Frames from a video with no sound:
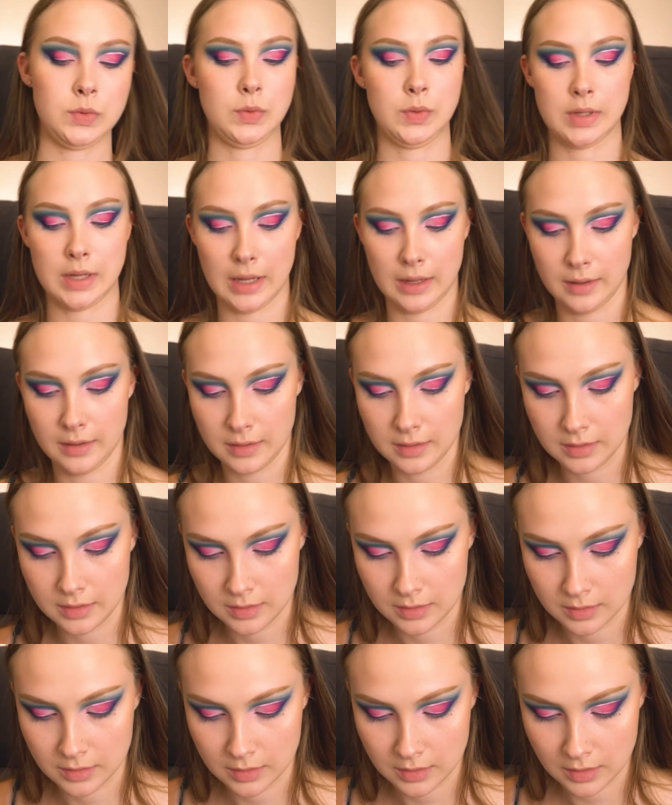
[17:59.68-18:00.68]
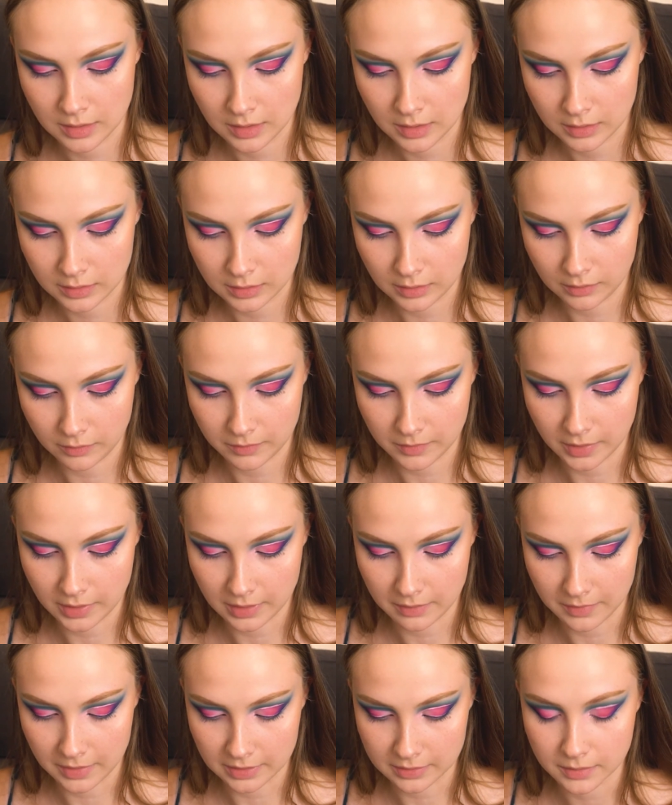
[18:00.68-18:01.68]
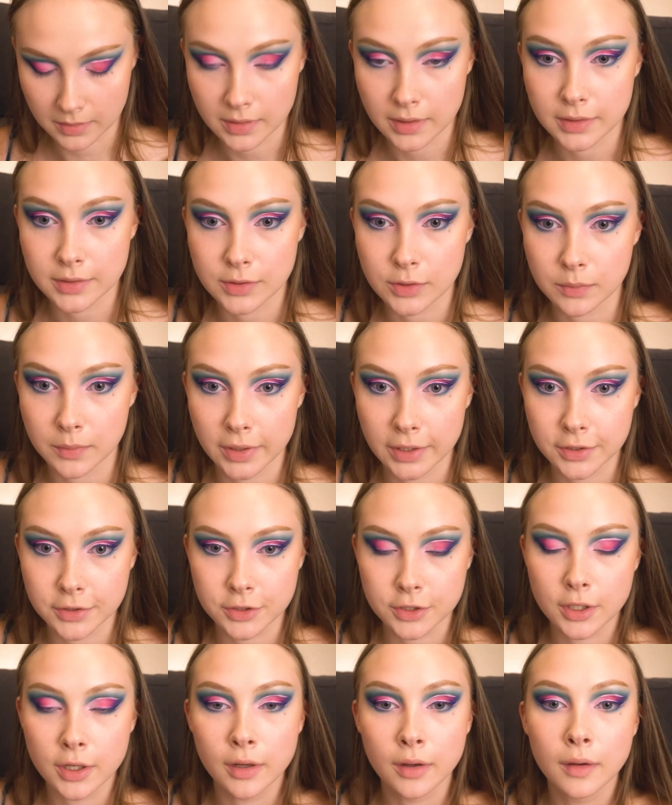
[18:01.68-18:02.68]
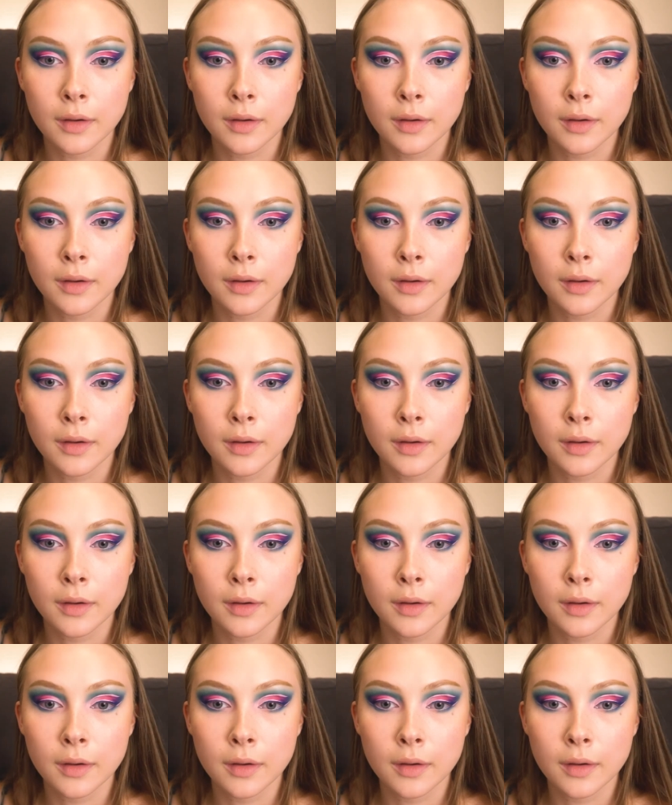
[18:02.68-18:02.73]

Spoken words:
Okay, don't want to mess with it too much.